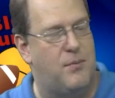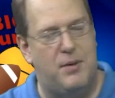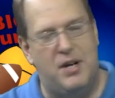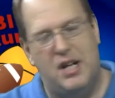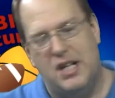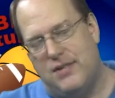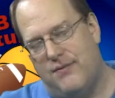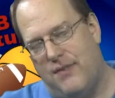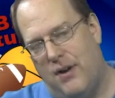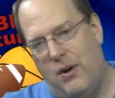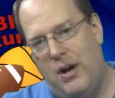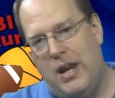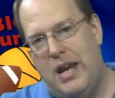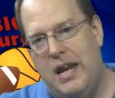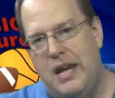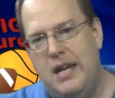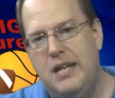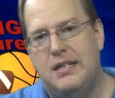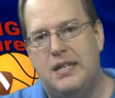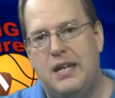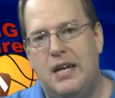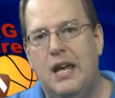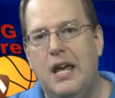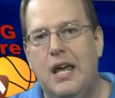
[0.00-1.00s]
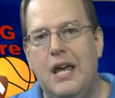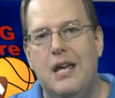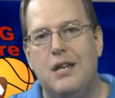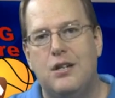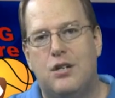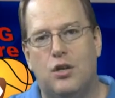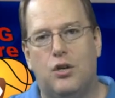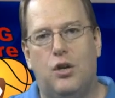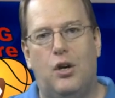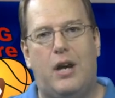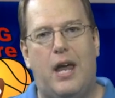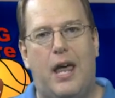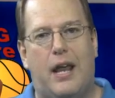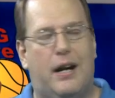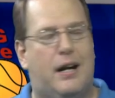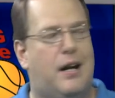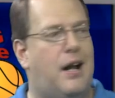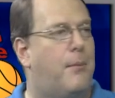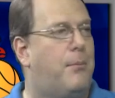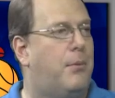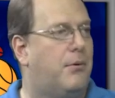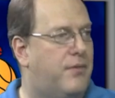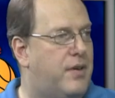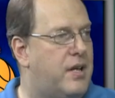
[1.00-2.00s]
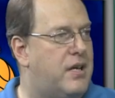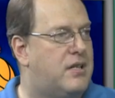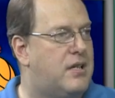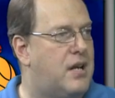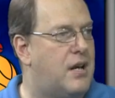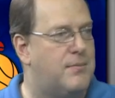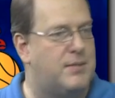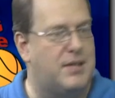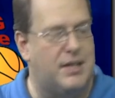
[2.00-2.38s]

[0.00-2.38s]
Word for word: And it's very easy to look at a couple of these teams.